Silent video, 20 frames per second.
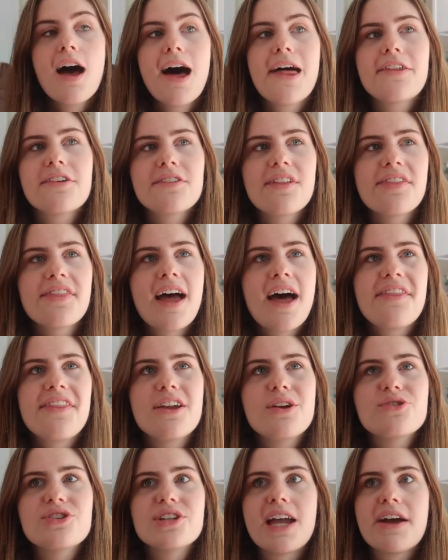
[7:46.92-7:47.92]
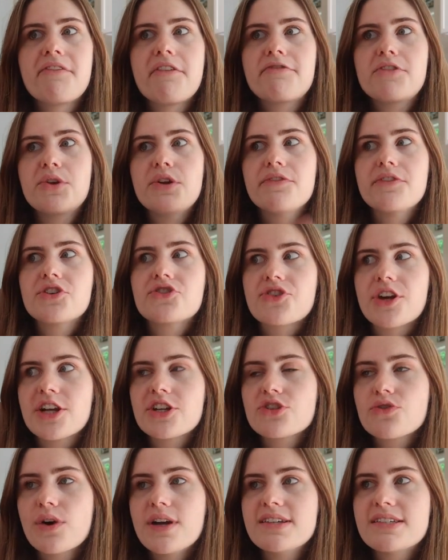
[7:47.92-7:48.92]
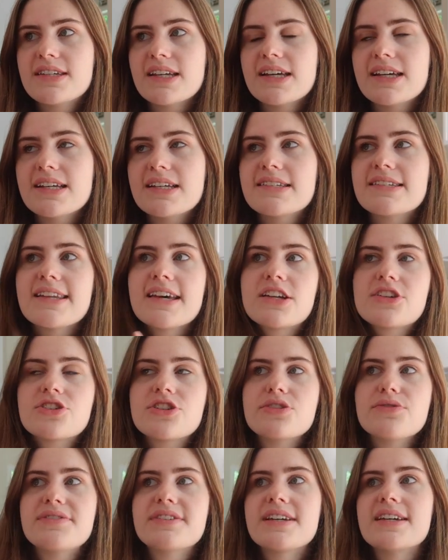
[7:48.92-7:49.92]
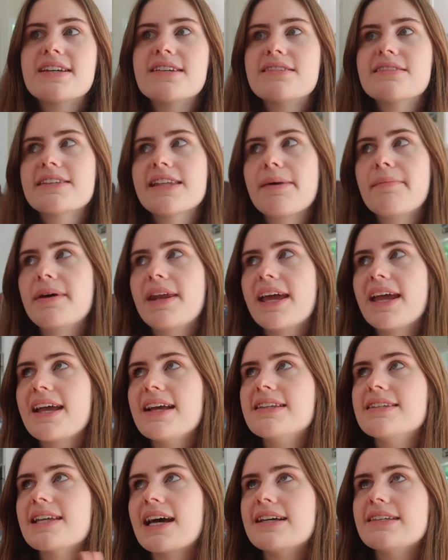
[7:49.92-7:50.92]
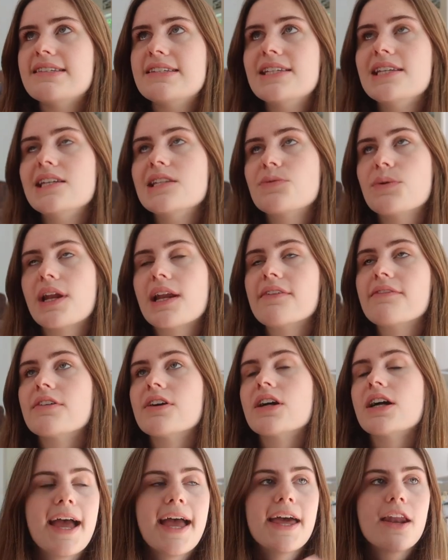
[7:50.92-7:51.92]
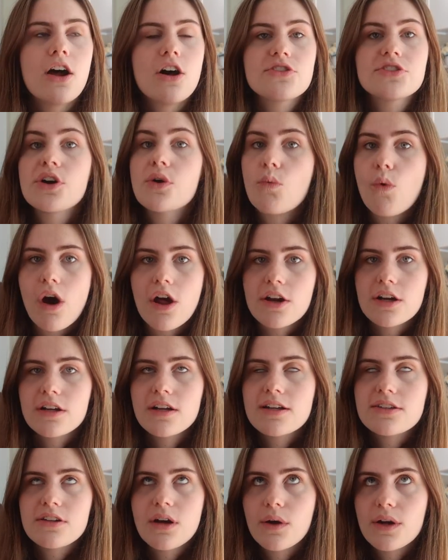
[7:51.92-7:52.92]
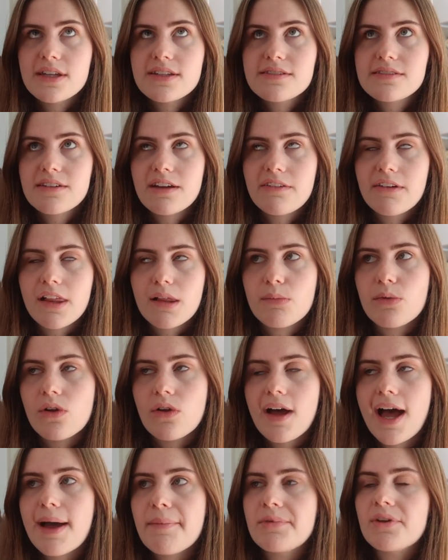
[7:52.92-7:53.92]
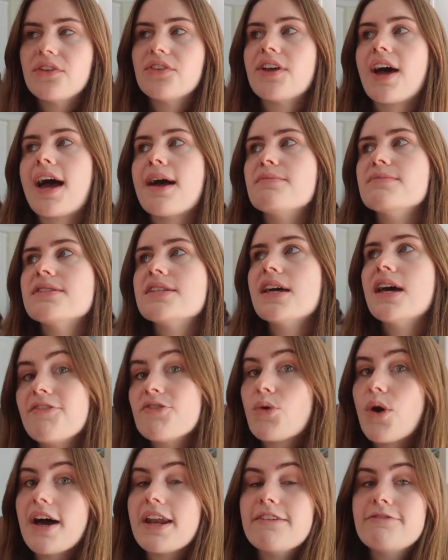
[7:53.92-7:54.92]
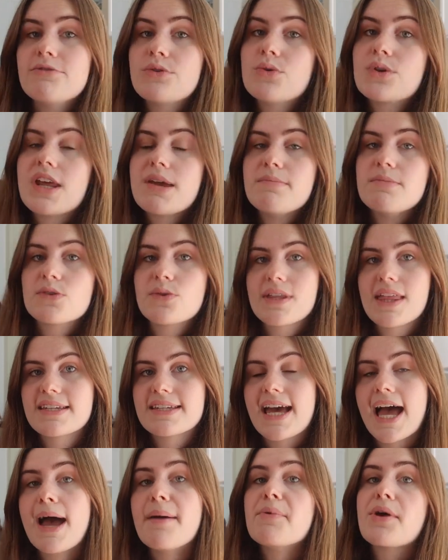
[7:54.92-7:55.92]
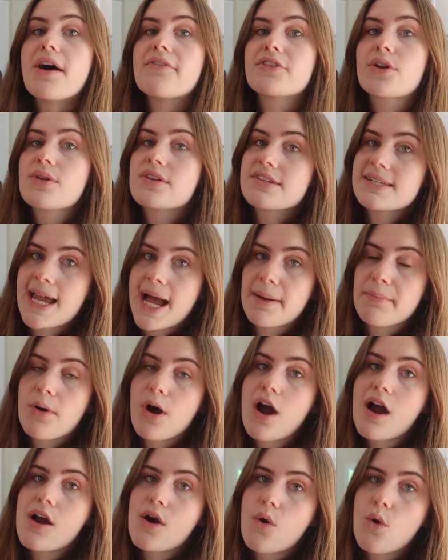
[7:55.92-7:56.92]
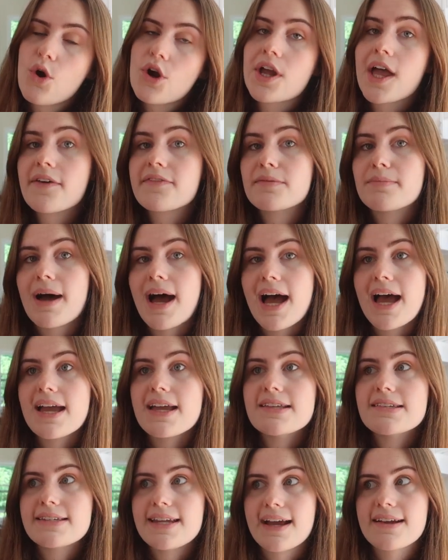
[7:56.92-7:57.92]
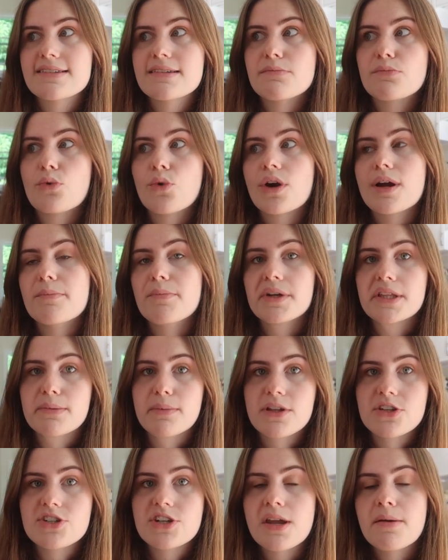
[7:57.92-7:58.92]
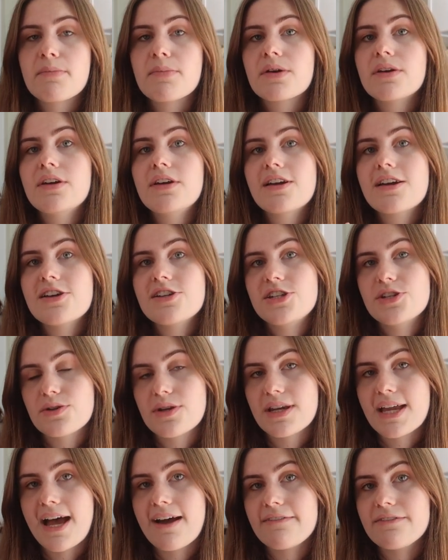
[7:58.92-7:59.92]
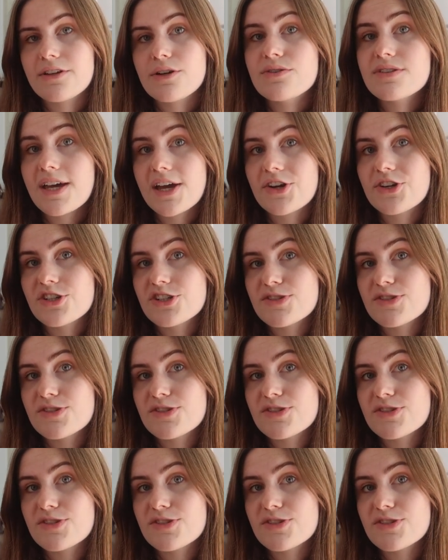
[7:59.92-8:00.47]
Other than that, they usually have a few different drink choices like juices, lemonades, iced teas, whatever. And also water is always available at meal times. If you want any food in between that time, you'll have to go to the snack bar or you have to buy snacks and port and bring them on the ship so you can have those at your